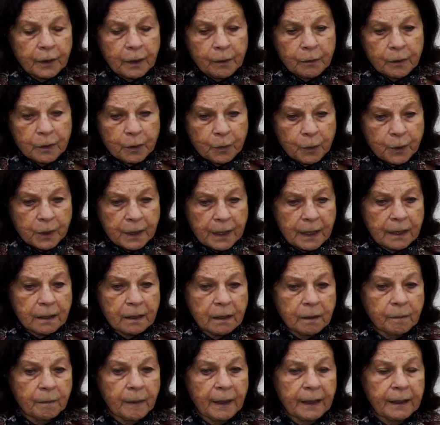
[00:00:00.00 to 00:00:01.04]
that was
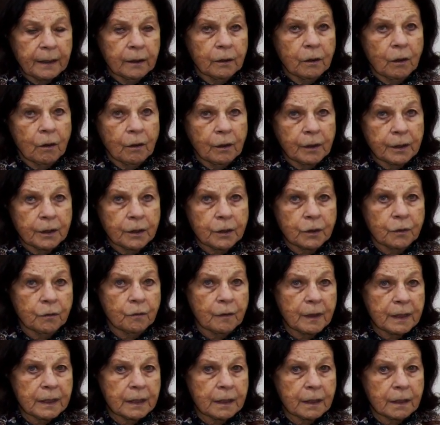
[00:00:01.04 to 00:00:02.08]
presented by an artist in
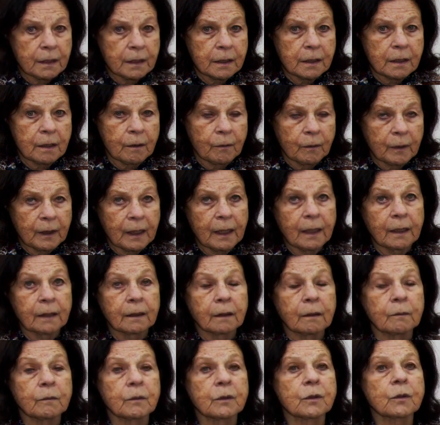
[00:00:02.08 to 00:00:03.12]
residence that we had
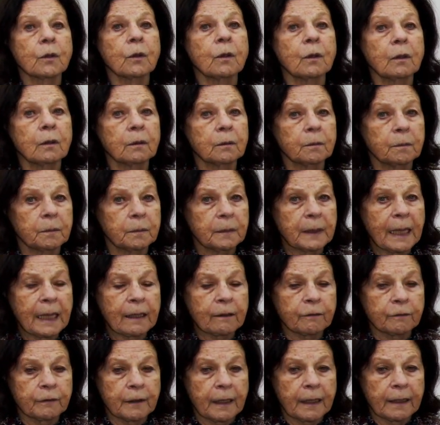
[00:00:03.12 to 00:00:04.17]
that was called Black
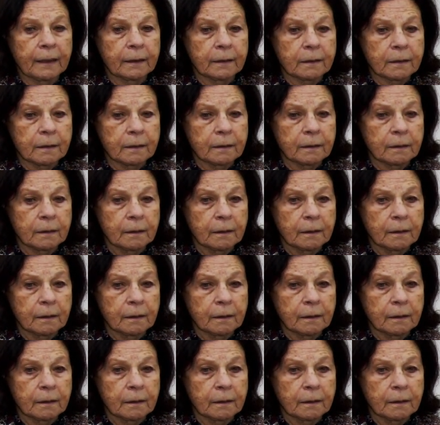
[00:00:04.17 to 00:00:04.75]
Flags.